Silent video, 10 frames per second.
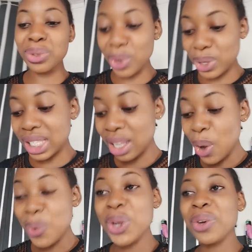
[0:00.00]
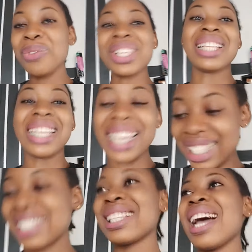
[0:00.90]
She was one of the
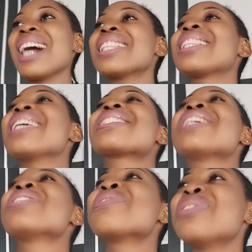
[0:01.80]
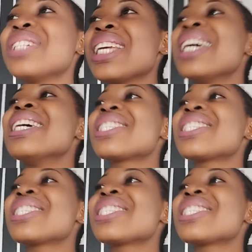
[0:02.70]
guests that tested the food.